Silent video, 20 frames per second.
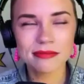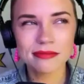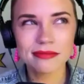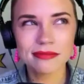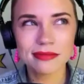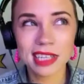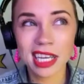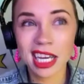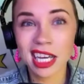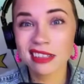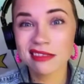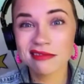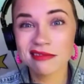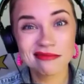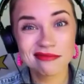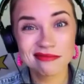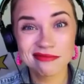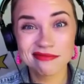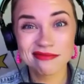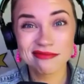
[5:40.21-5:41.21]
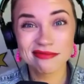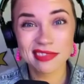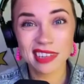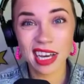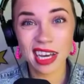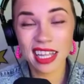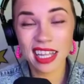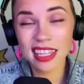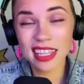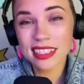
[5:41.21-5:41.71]
Yeah.
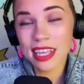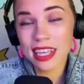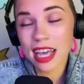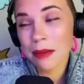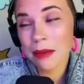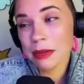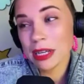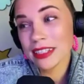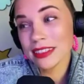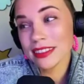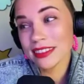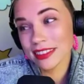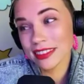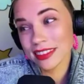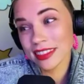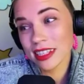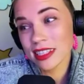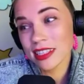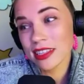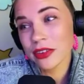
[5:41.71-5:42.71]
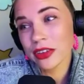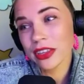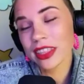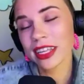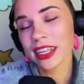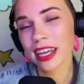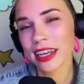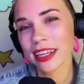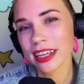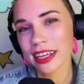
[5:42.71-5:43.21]
I think so. I mean, that's the only
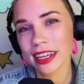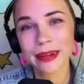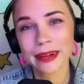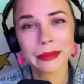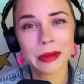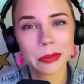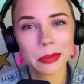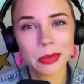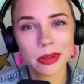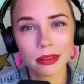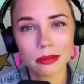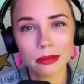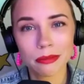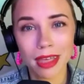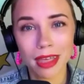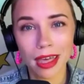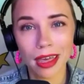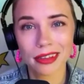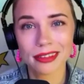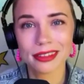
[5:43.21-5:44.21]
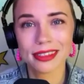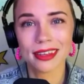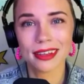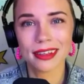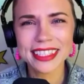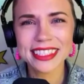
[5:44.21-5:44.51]
thing I can come up with. Xing.